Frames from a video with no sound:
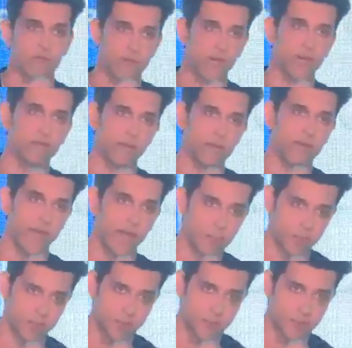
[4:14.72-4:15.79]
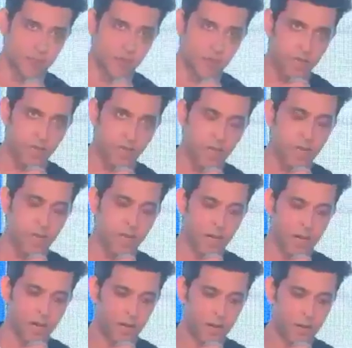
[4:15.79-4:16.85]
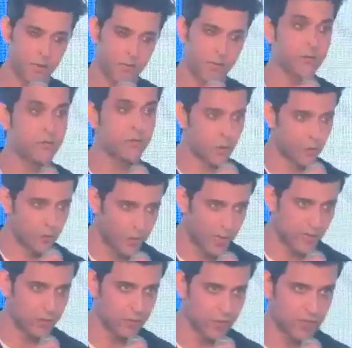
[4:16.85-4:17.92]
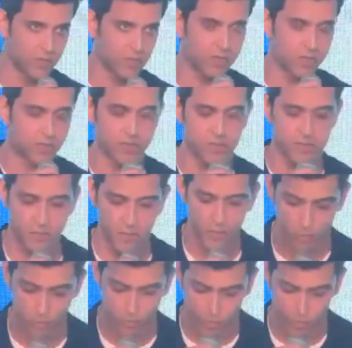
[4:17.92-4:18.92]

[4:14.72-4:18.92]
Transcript: will be very, very happy. Uh, thank you for giving me this, this